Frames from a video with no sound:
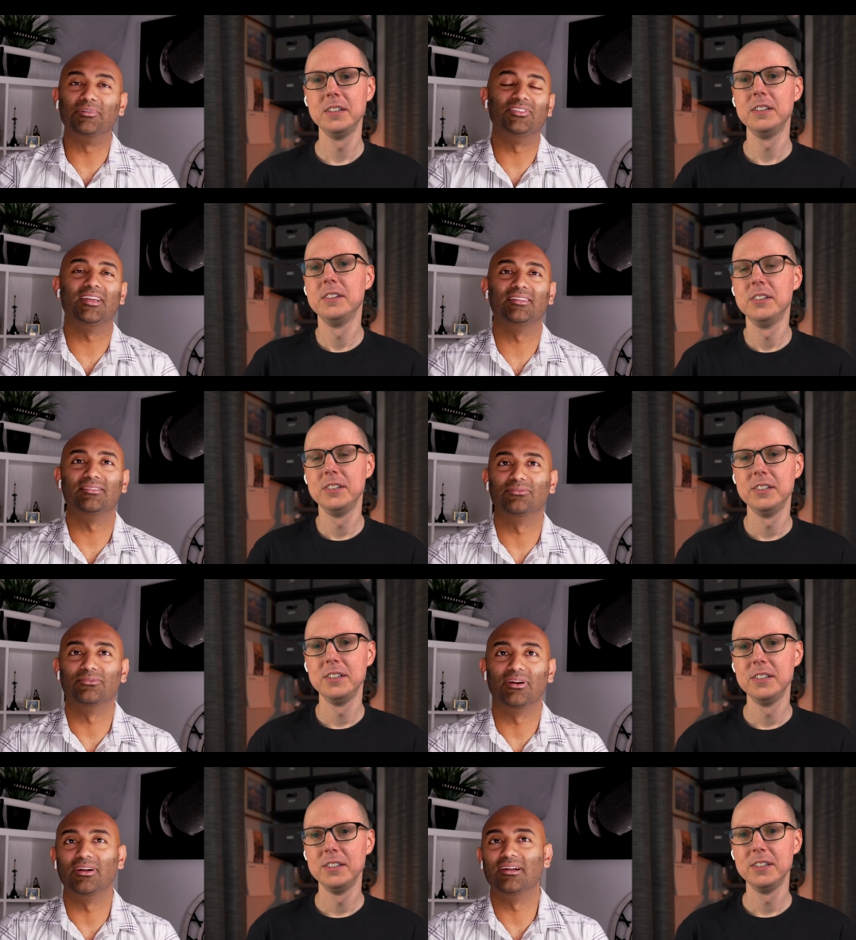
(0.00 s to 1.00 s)
Speaker 1: percent,
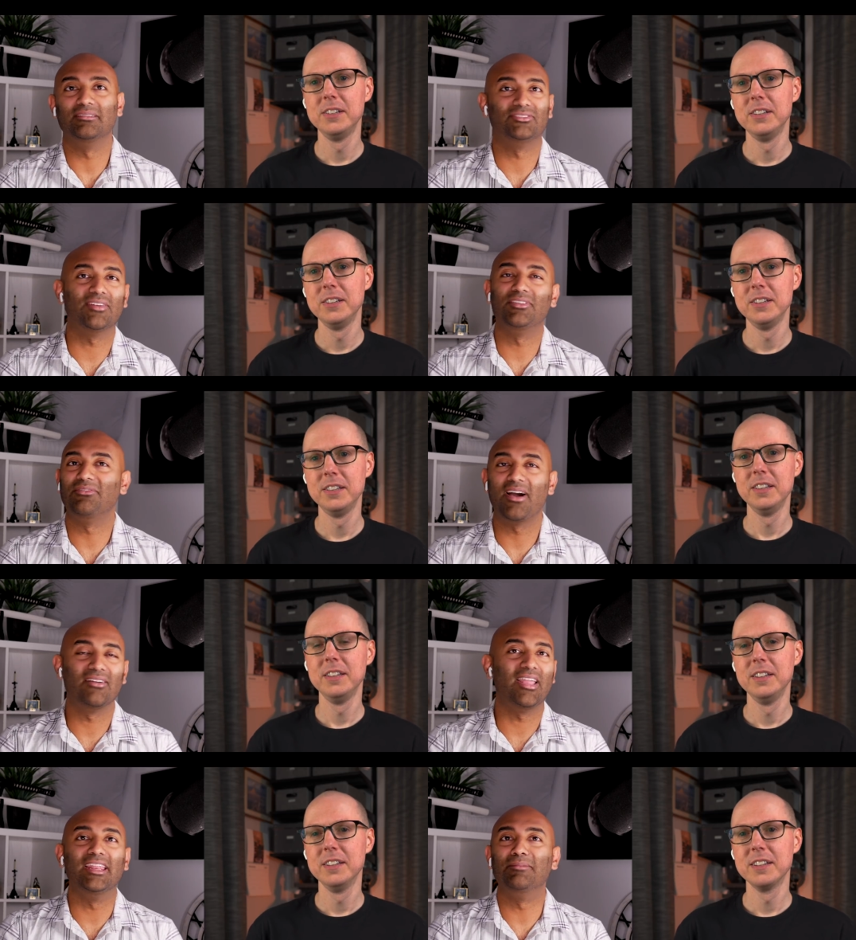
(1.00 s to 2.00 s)
uh,
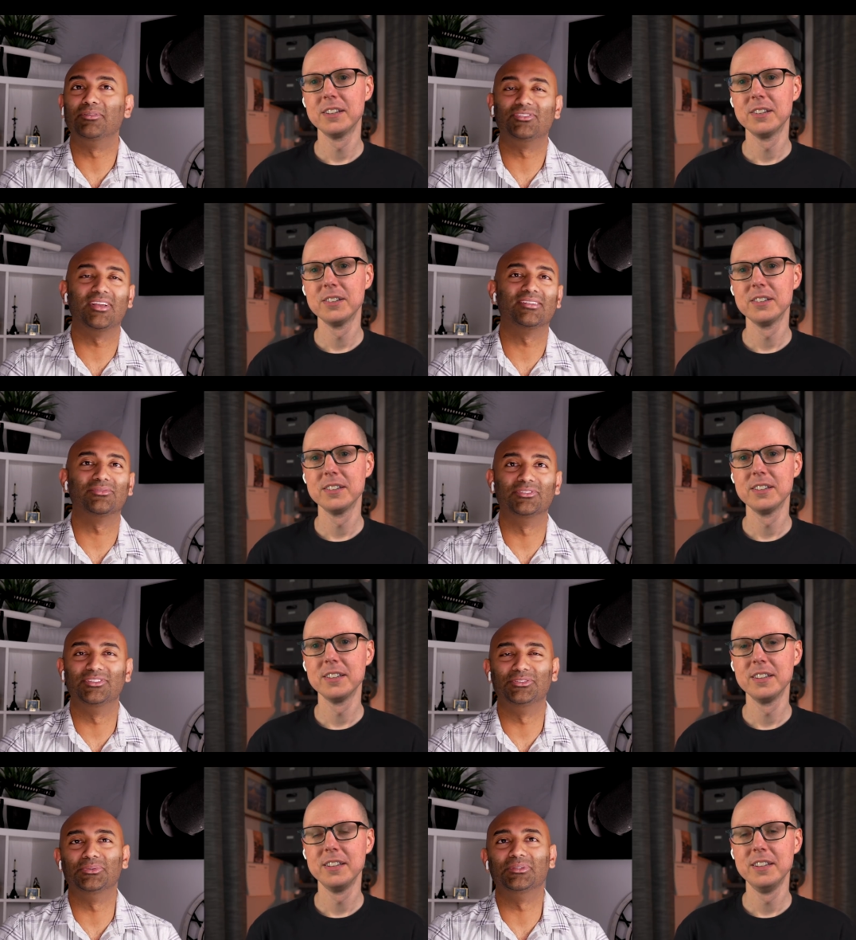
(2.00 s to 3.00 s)
seventy-five, eighty percent
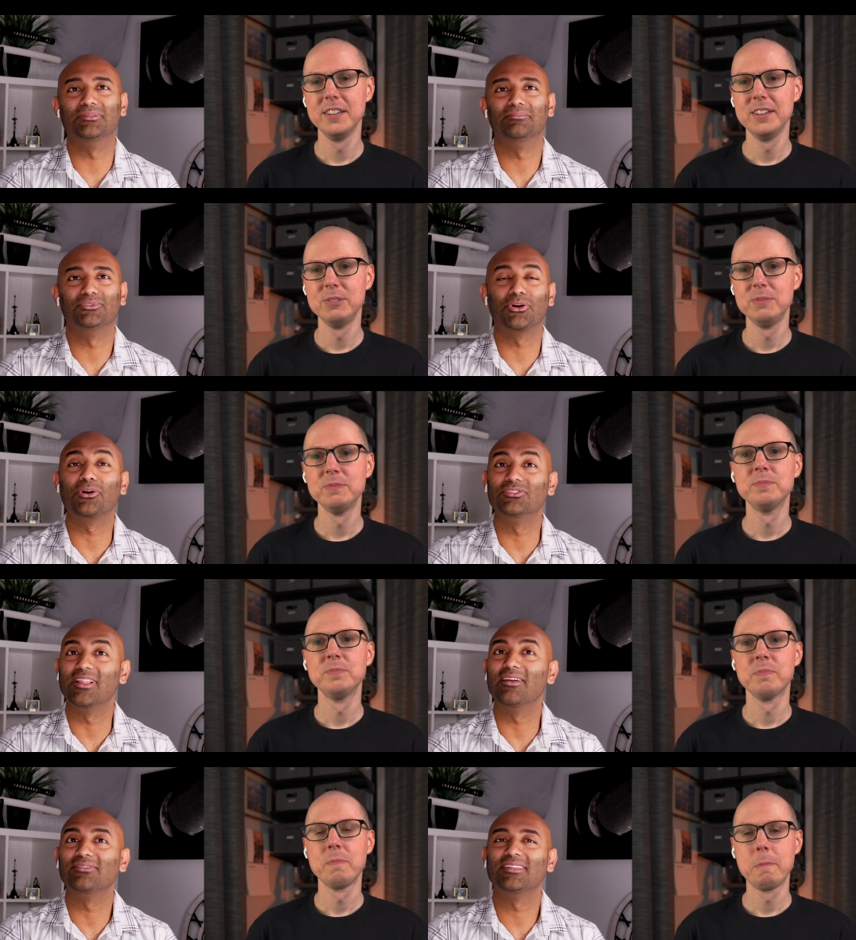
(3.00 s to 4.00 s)
residual charge
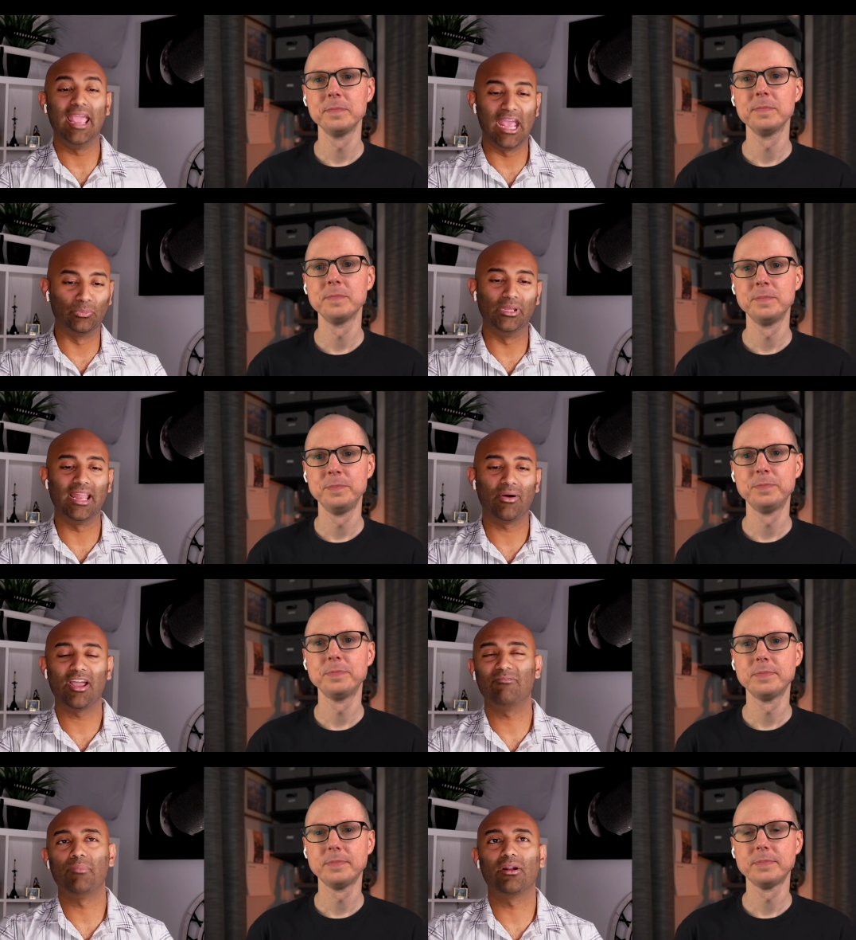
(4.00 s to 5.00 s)
left. And we now
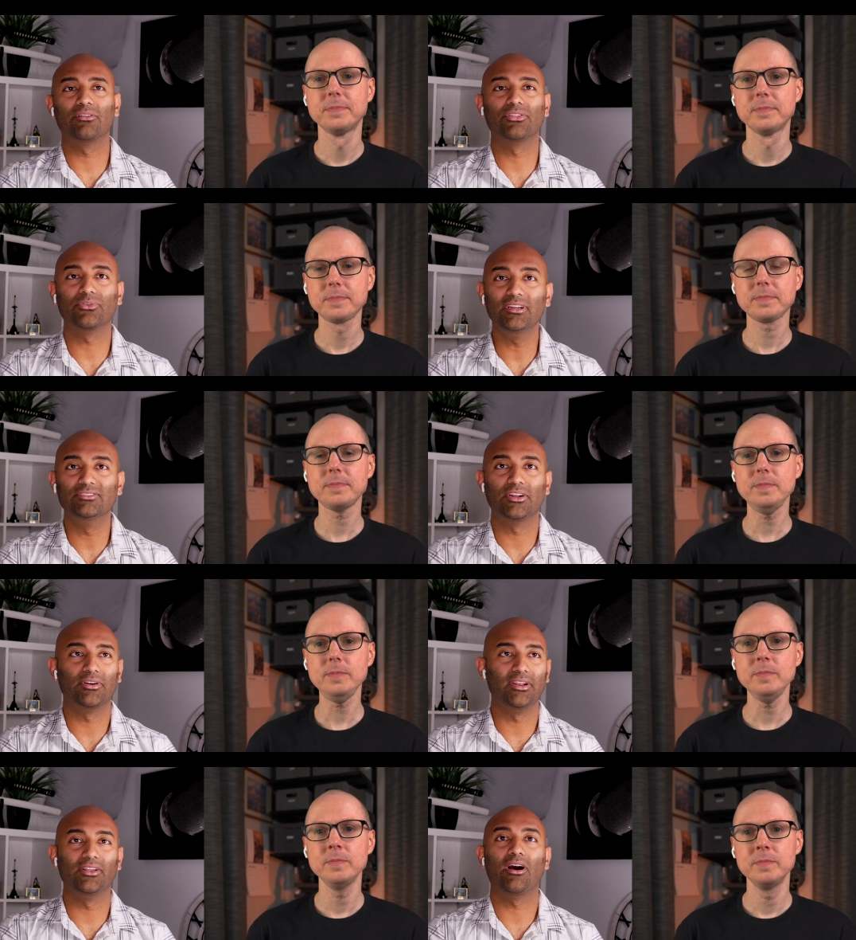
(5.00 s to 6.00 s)
have Model threes that
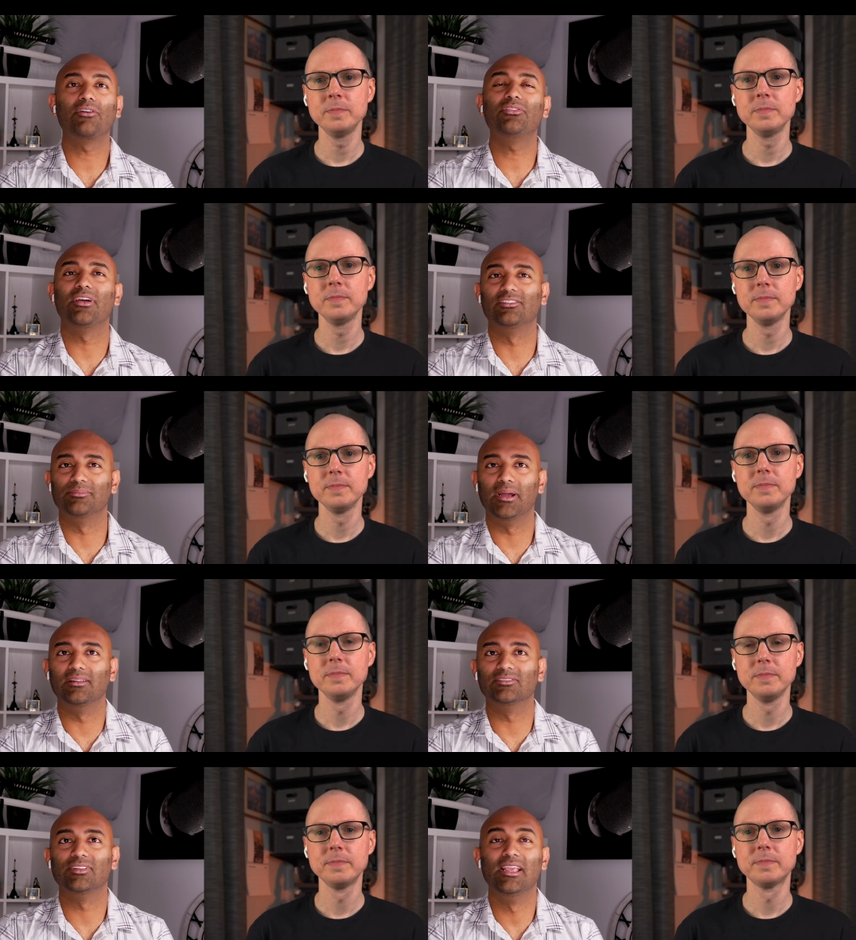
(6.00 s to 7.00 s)
are hitting one hundred thousand
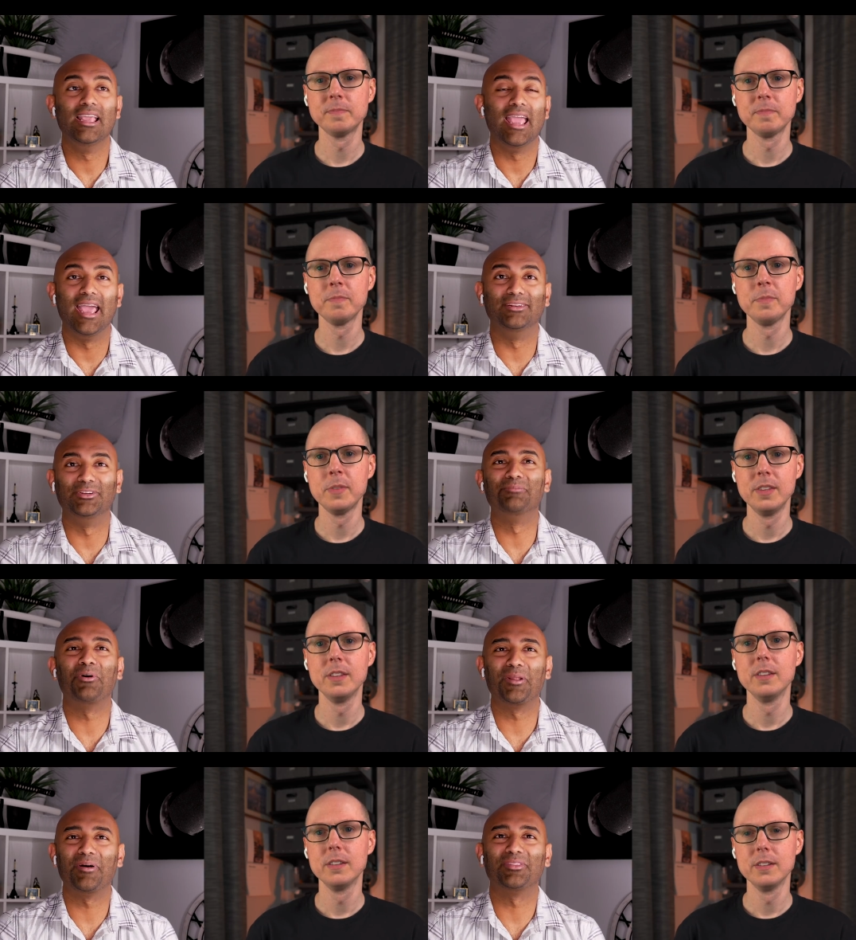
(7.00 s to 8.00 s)
miles. And to your
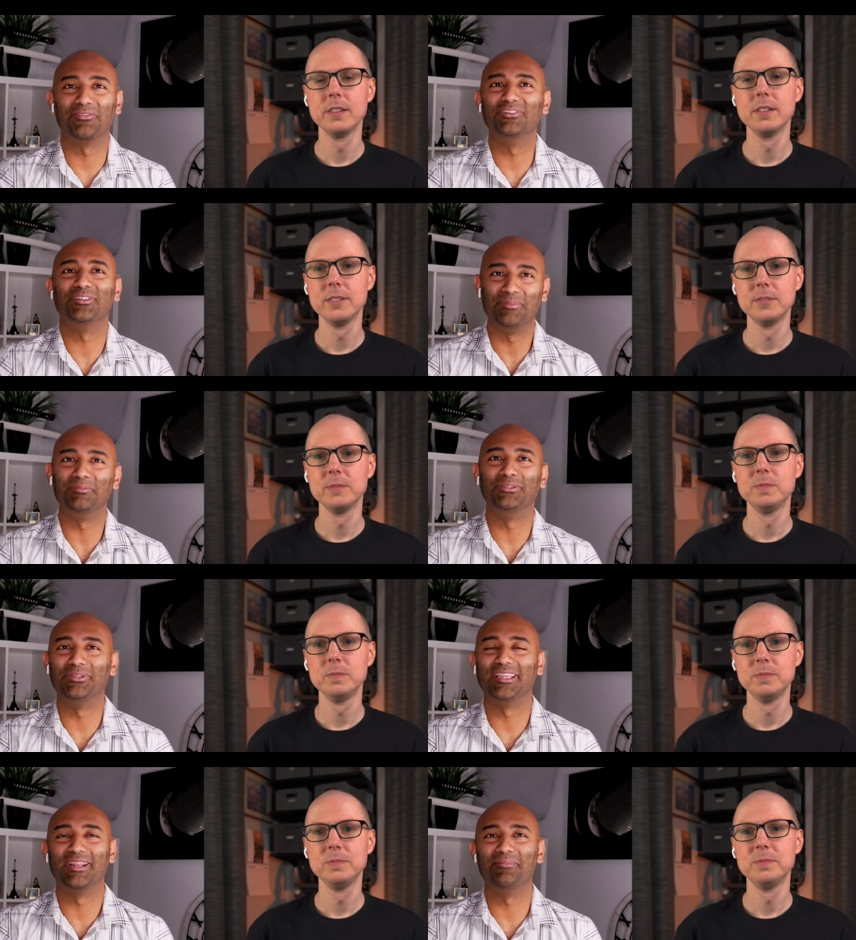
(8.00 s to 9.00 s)
point about the first thing people do
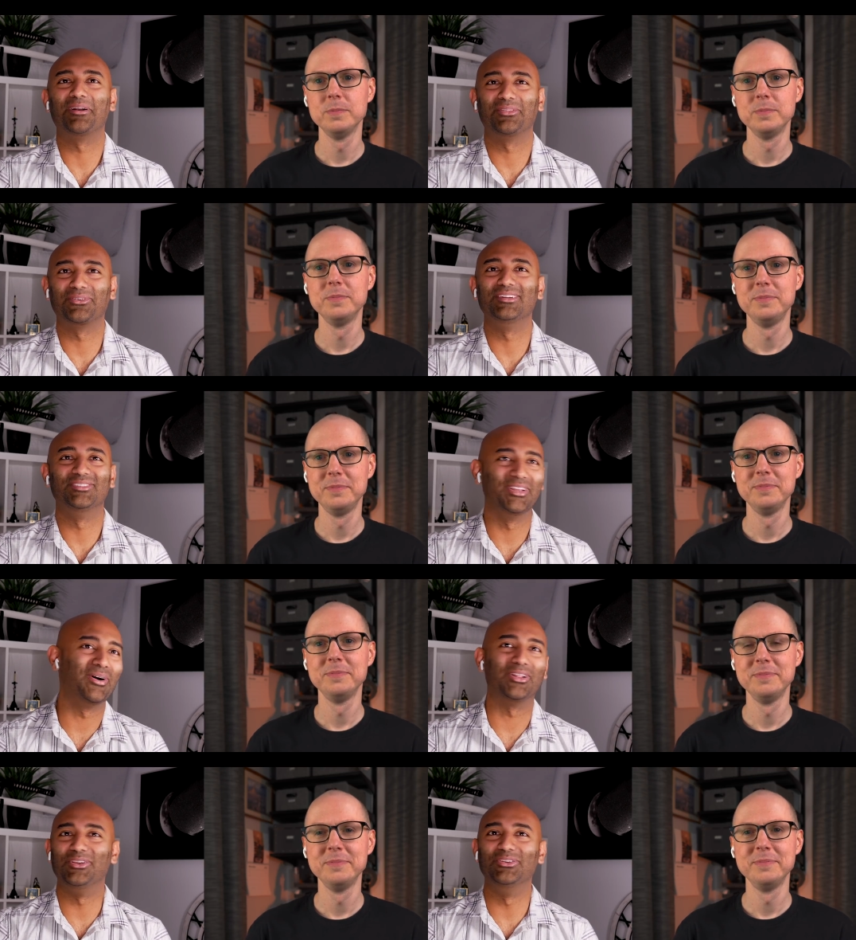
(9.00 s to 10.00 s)
when they get a Model three is they go on a